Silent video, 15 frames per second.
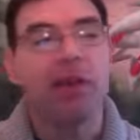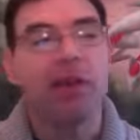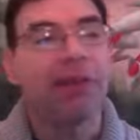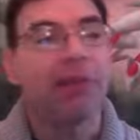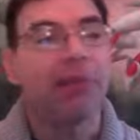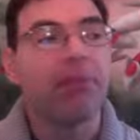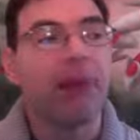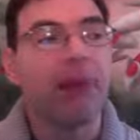
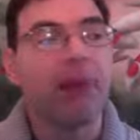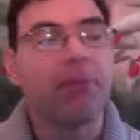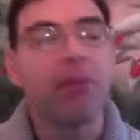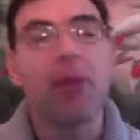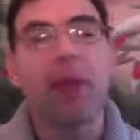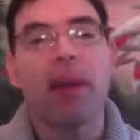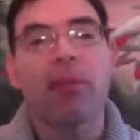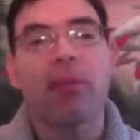by the food not
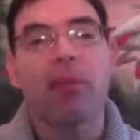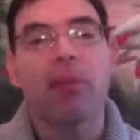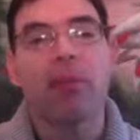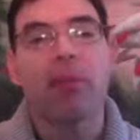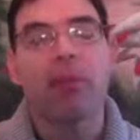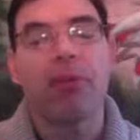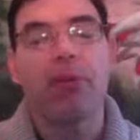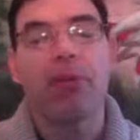moving
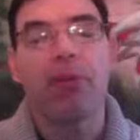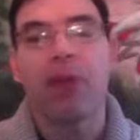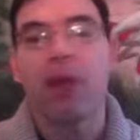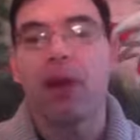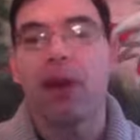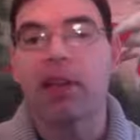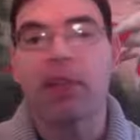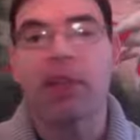through, it's
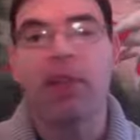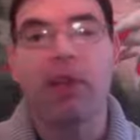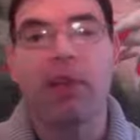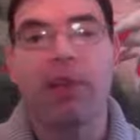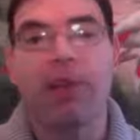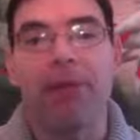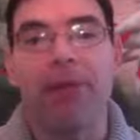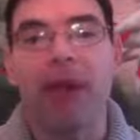going to become a
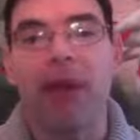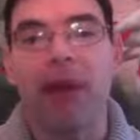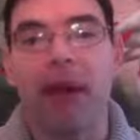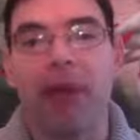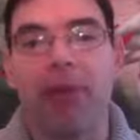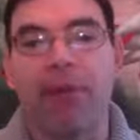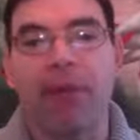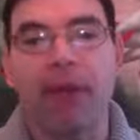feeding ground for the
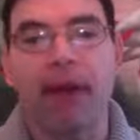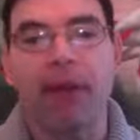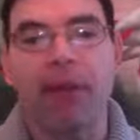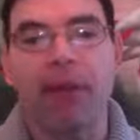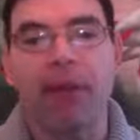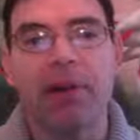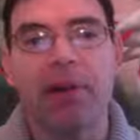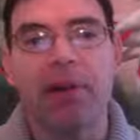
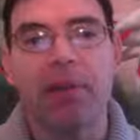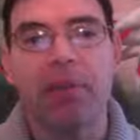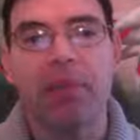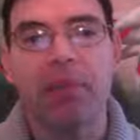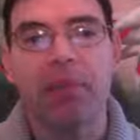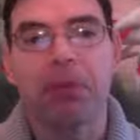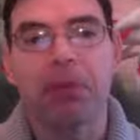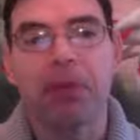bacteria.
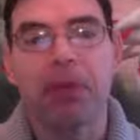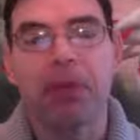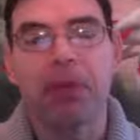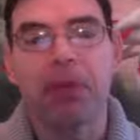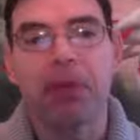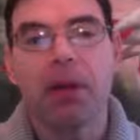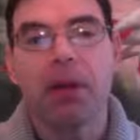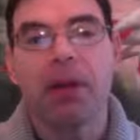
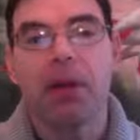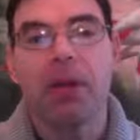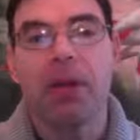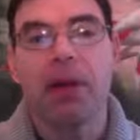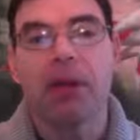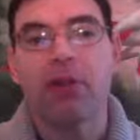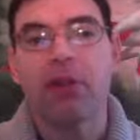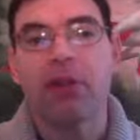So by
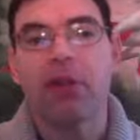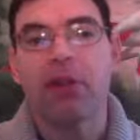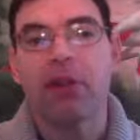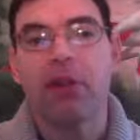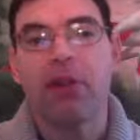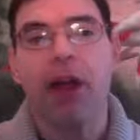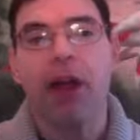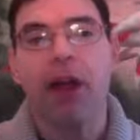addressing the
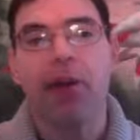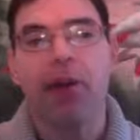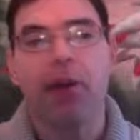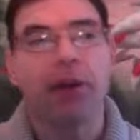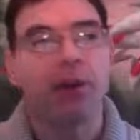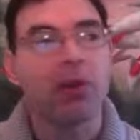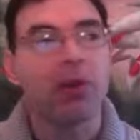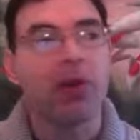thyroid, you
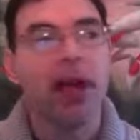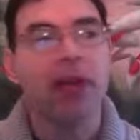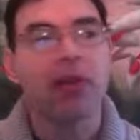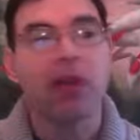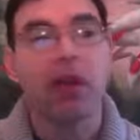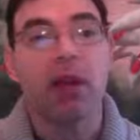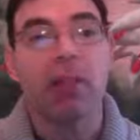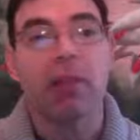can actually
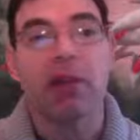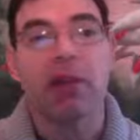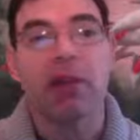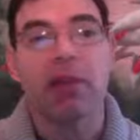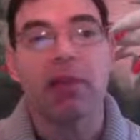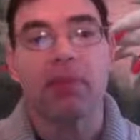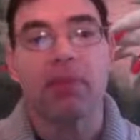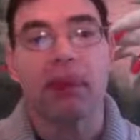help gut
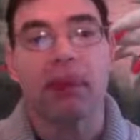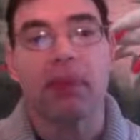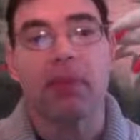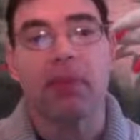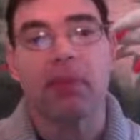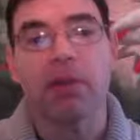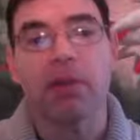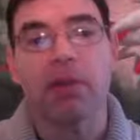
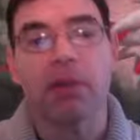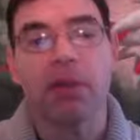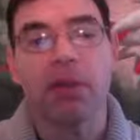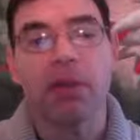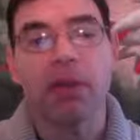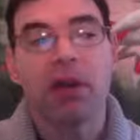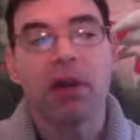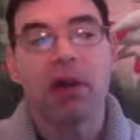dysbiosis
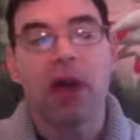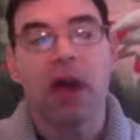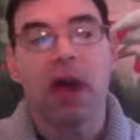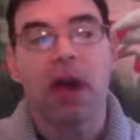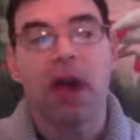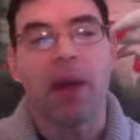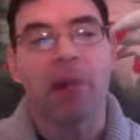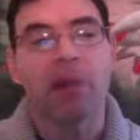
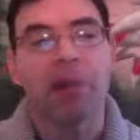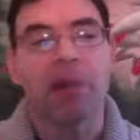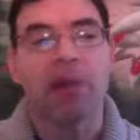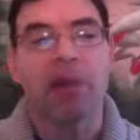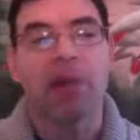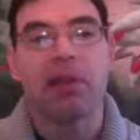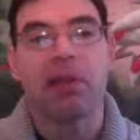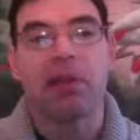
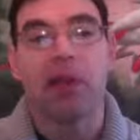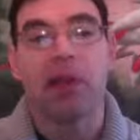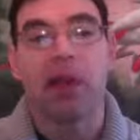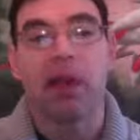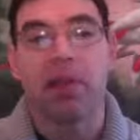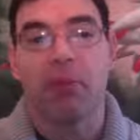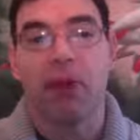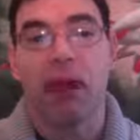because of
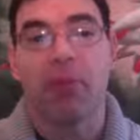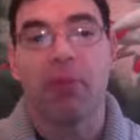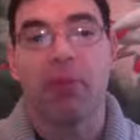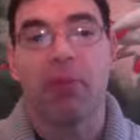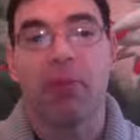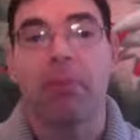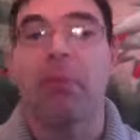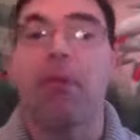proper
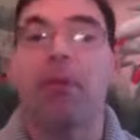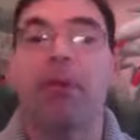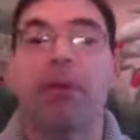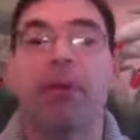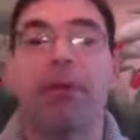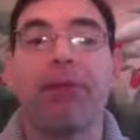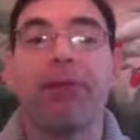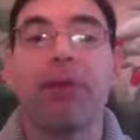moving of the
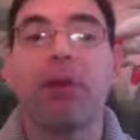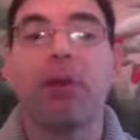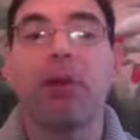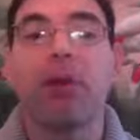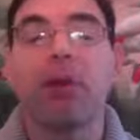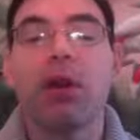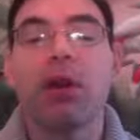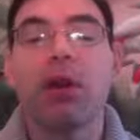food
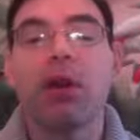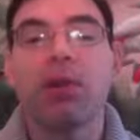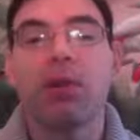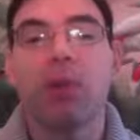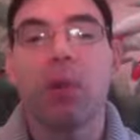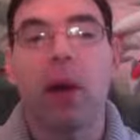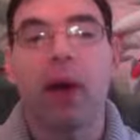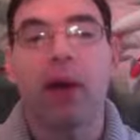to
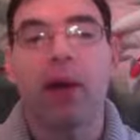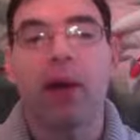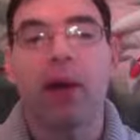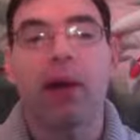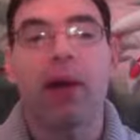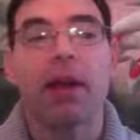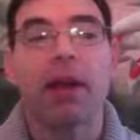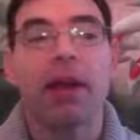where
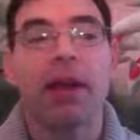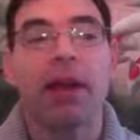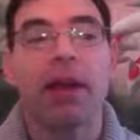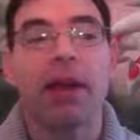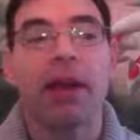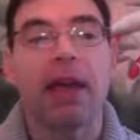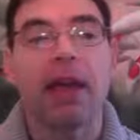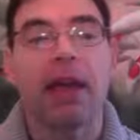
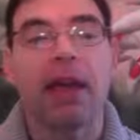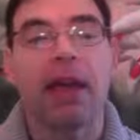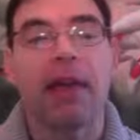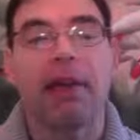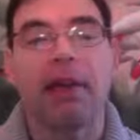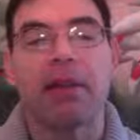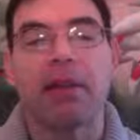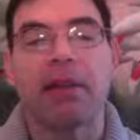it
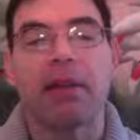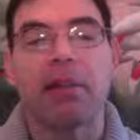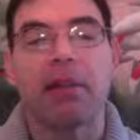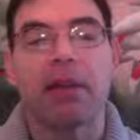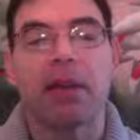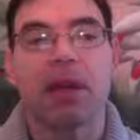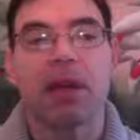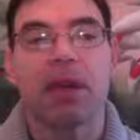doesn't
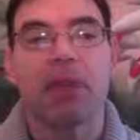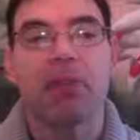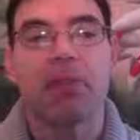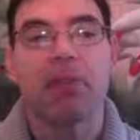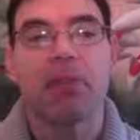become